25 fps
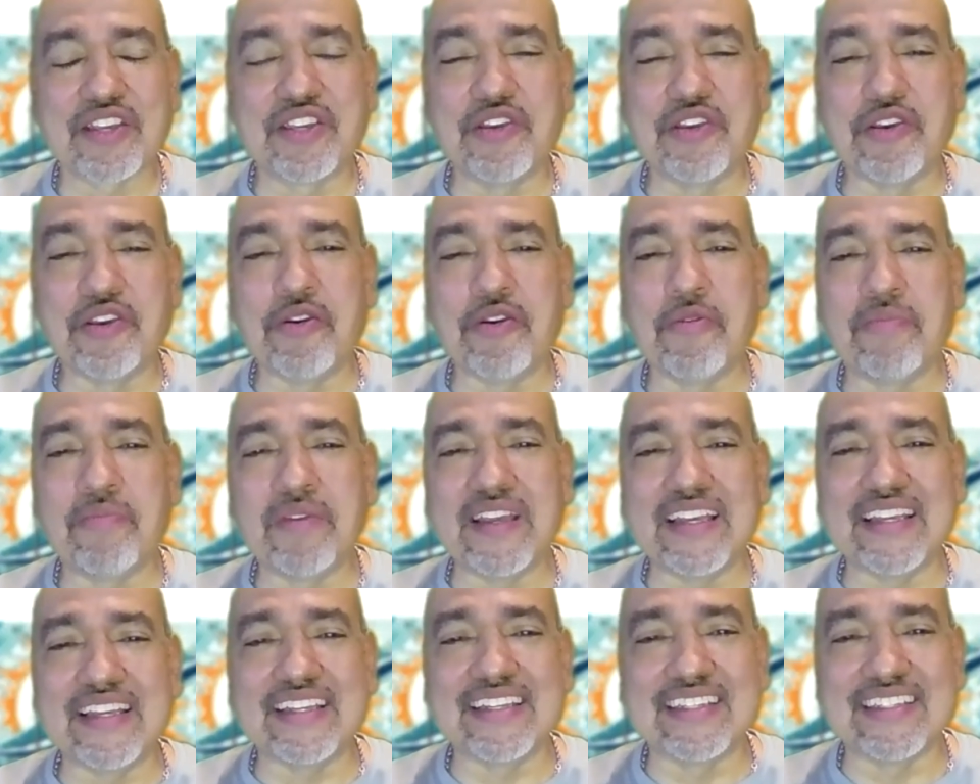
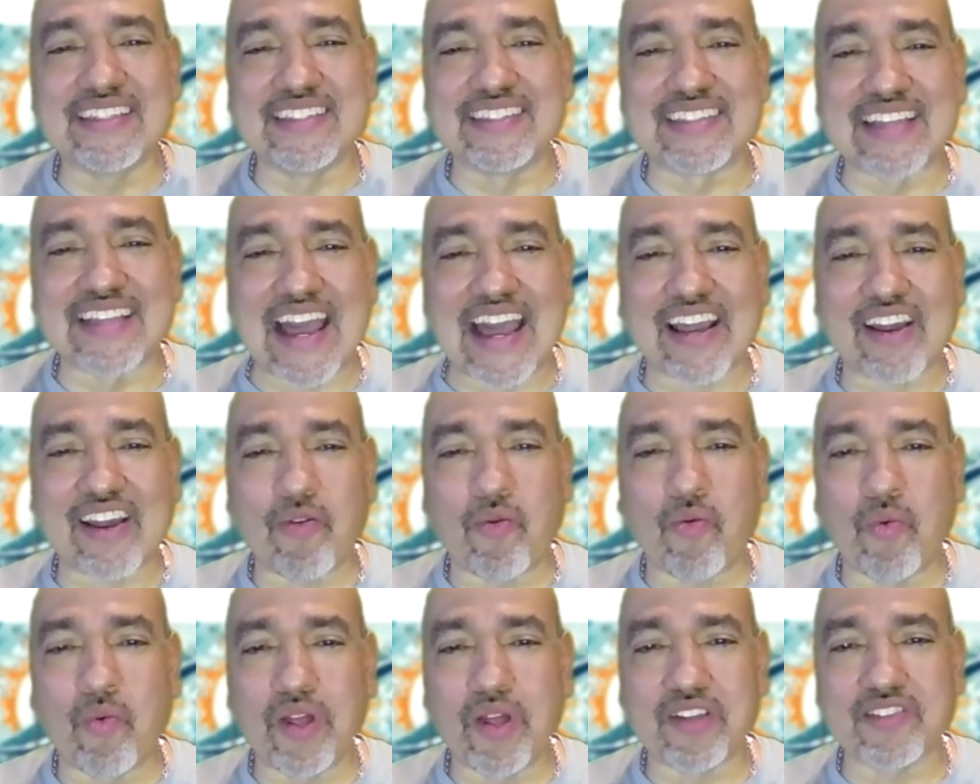QB
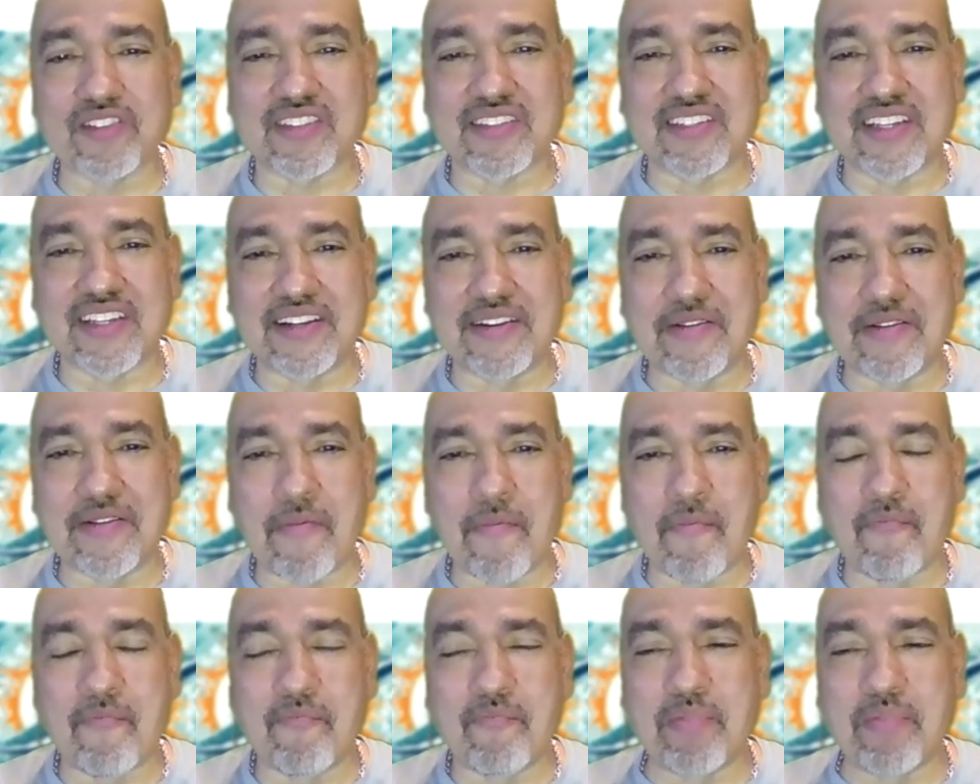Zach Wilson,
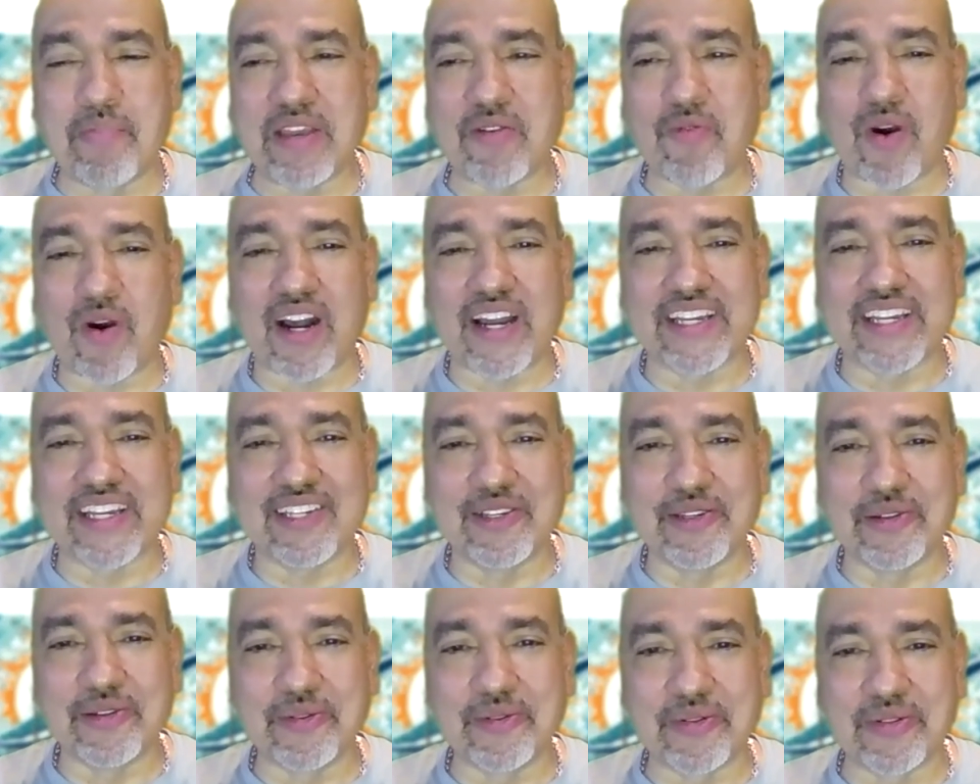
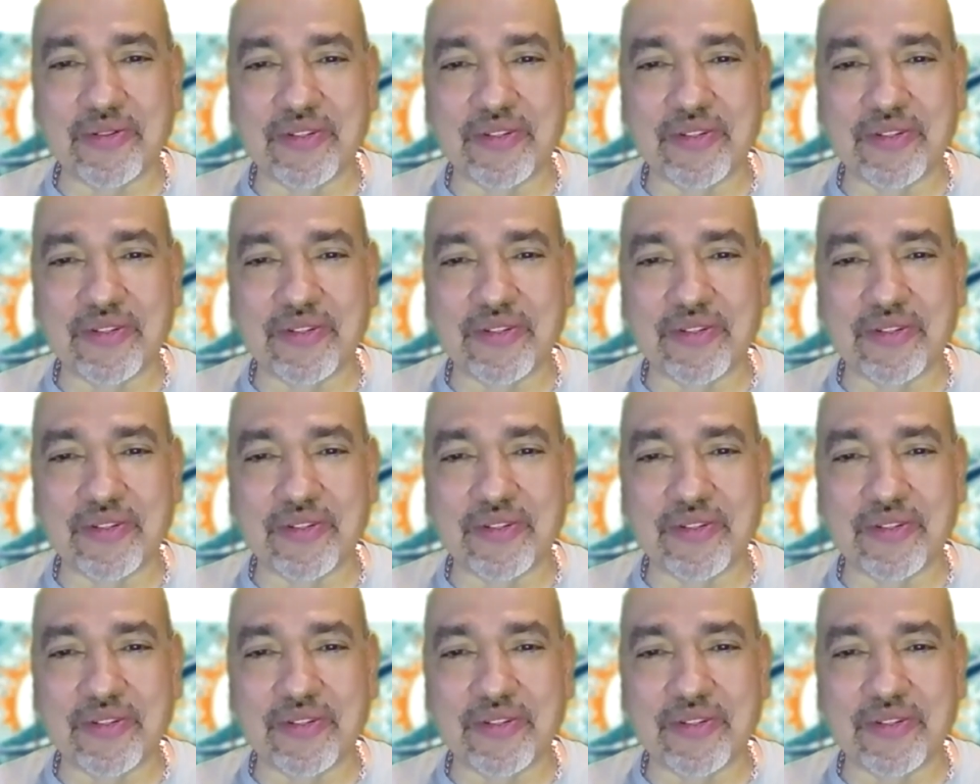BYU.